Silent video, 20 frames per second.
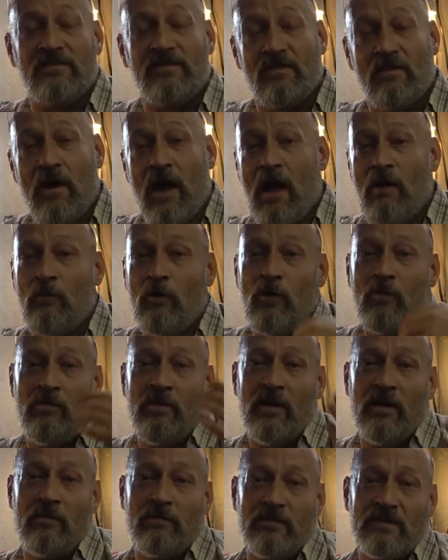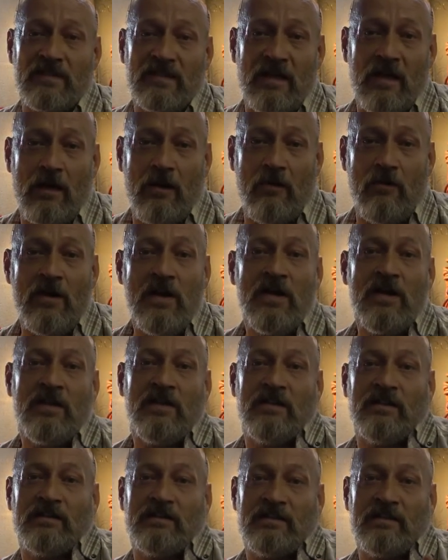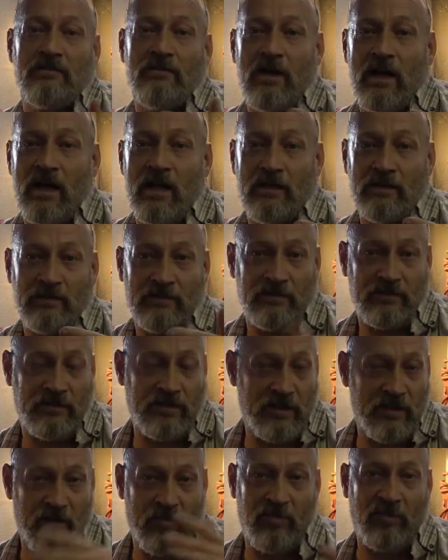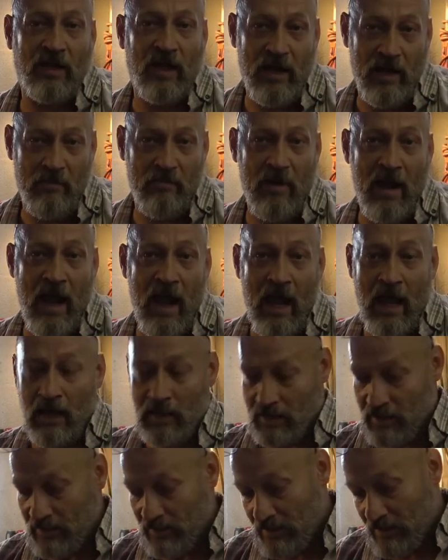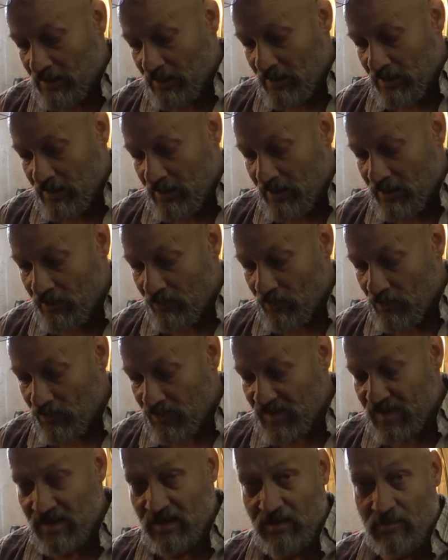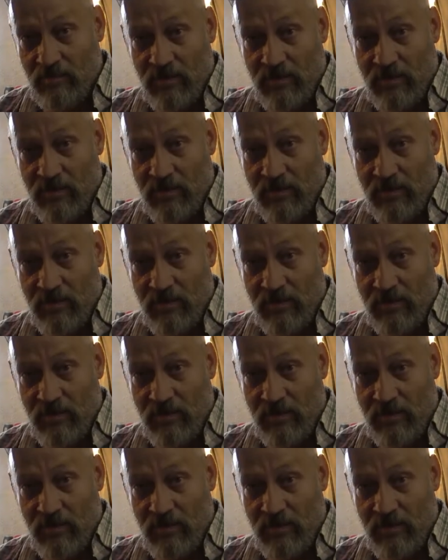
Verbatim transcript: So I won't be able to tell until I, you know, play it back and we'll see.